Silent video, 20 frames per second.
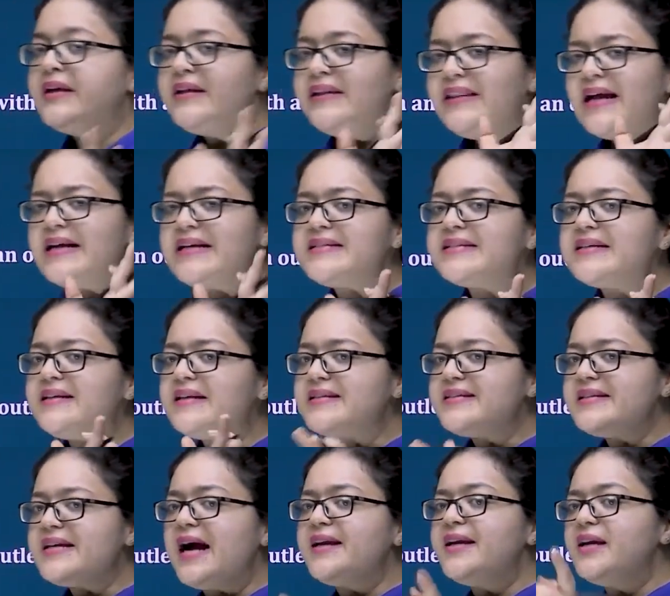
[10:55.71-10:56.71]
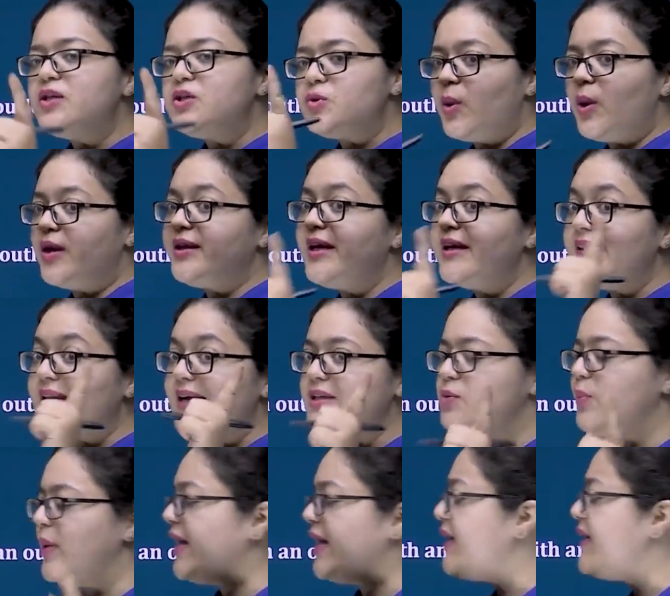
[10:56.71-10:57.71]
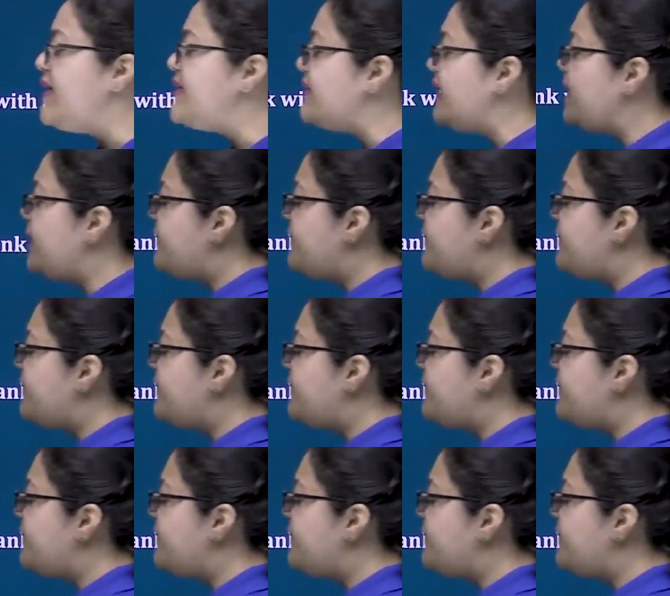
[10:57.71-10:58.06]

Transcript: Let's understand its working, that's very easy.